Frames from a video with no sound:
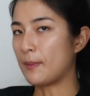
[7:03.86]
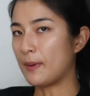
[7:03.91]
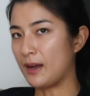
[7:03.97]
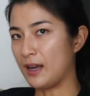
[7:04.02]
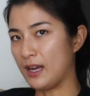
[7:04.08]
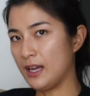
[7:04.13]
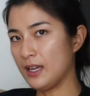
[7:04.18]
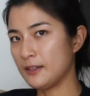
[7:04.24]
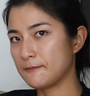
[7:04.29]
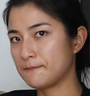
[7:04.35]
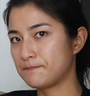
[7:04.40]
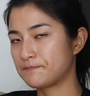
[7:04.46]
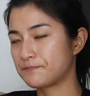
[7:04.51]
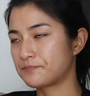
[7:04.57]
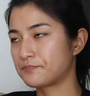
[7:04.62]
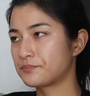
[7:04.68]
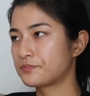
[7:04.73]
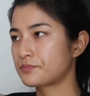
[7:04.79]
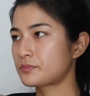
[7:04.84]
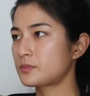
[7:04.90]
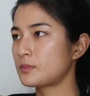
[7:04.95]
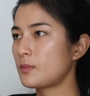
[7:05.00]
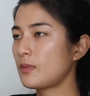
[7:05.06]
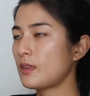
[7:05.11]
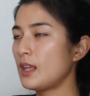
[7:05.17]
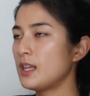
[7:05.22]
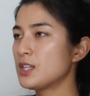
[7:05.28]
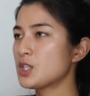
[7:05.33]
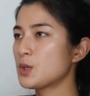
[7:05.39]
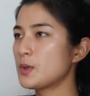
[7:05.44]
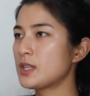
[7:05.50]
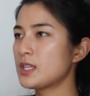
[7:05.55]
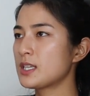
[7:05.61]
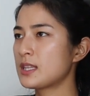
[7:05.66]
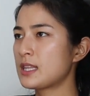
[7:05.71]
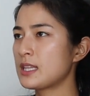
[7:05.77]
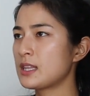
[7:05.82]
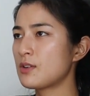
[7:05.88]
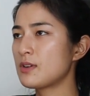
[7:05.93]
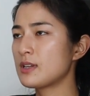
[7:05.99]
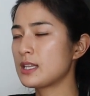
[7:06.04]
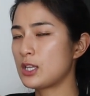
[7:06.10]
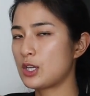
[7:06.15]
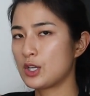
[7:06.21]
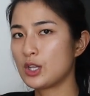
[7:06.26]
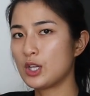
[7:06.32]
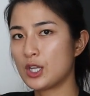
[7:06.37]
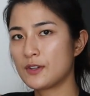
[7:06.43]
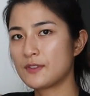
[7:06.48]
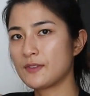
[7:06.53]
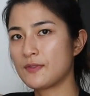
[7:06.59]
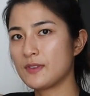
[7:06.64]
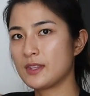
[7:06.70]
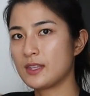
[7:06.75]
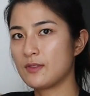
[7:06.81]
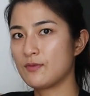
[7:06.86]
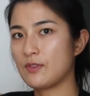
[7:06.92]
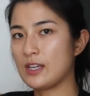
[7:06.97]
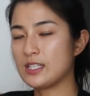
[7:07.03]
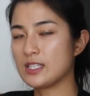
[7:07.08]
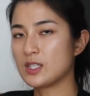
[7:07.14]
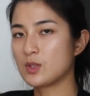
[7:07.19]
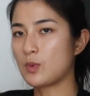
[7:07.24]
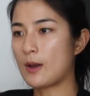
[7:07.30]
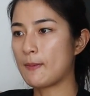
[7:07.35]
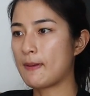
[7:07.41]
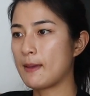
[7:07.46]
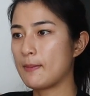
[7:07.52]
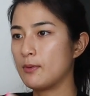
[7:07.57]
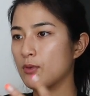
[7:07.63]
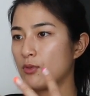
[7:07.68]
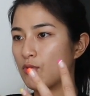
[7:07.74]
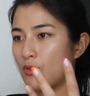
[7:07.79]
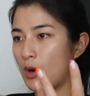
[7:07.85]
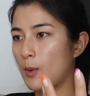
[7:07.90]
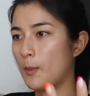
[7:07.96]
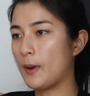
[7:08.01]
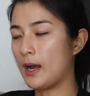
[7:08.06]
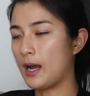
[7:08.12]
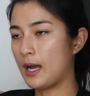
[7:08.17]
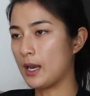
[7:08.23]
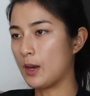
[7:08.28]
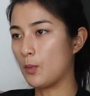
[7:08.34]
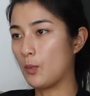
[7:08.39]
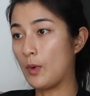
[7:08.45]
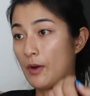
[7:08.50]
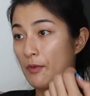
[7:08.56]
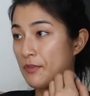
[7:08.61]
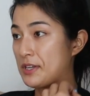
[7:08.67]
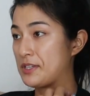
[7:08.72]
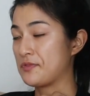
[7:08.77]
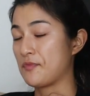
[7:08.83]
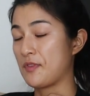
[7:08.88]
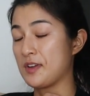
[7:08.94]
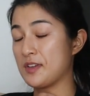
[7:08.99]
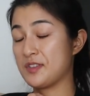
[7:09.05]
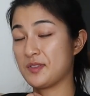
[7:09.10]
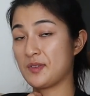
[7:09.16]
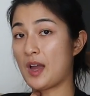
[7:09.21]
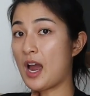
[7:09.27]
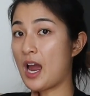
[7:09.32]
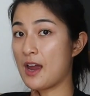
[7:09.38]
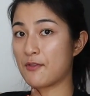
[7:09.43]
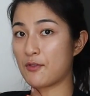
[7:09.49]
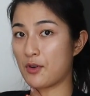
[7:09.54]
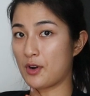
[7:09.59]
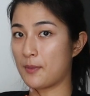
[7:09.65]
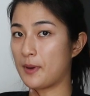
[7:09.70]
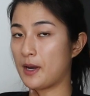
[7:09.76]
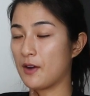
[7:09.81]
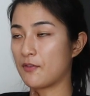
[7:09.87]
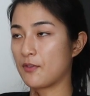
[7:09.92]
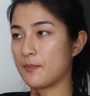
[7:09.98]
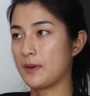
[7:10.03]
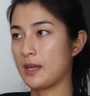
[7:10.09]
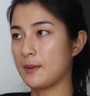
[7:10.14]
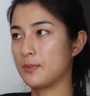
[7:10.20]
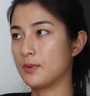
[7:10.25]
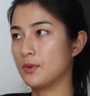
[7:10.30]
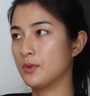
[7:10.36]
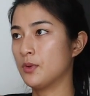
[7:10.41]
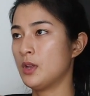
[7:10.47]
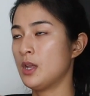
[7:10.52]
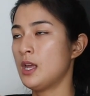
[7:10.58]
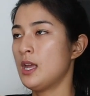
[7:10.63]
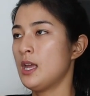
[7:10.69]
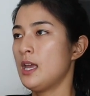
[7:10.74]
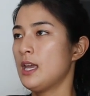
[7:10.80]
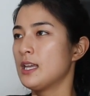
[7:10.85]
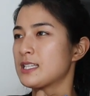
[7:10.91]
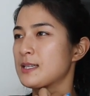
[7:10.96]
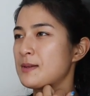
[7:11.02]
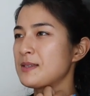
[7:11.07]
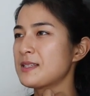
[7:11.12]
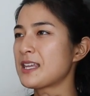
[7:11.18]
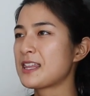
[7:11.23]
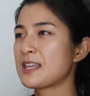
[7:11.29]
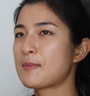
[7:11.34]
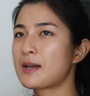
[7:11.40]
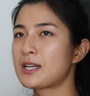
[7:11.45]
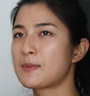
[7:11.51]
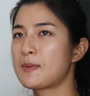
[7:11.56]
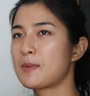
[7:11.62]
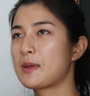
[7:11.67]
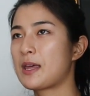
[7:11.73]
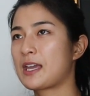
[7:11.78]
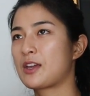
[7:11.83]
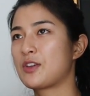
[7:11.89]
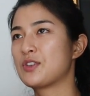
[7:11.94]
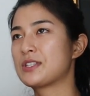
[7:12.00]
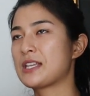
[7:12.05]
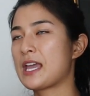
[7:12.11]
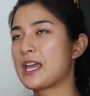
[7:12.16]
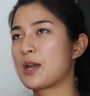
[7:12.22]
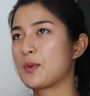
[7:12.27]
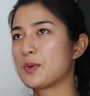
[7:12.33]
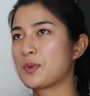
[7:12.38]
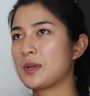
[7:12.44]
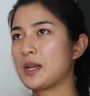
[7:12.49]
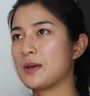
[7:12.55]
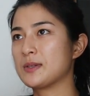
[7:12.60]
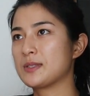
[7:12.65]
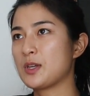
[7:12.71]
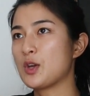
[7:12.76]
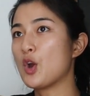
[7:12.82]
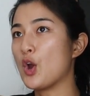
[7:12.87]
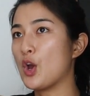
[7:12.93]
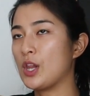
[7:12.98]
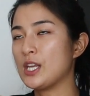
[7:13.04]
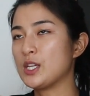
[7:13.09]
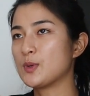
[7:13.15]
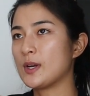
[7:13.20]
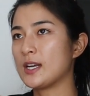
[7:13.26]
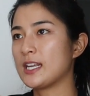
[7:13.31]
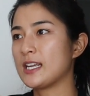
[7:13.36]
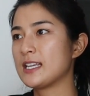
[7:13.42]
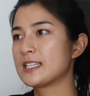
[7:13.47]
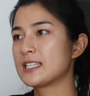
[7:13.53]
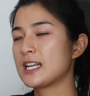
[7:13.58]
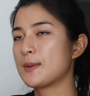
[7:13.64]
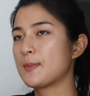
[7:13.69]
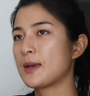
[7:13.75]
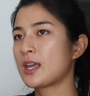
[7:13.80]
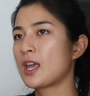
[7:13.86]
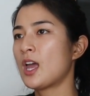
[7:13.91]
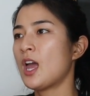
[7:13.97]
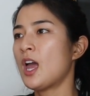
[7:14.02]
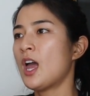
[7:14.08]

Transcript: apart. And so I think there are a lot of different reasons why people grow apart and what different reasons I've grown apart from people. Sometimes I think back to people like I used to hang out with when I was early 20s, and I'm like,